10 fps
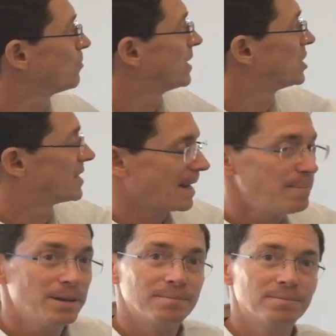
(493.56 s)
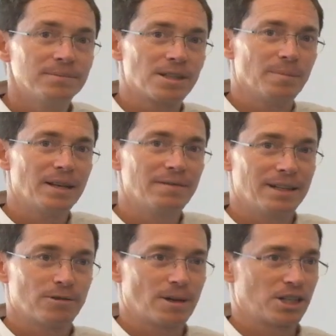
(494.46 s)
which step some
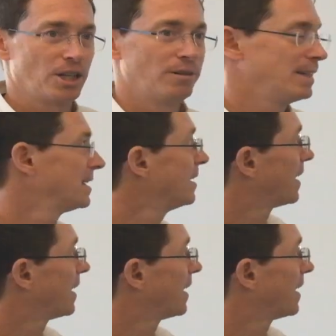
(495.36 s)
events were generated, like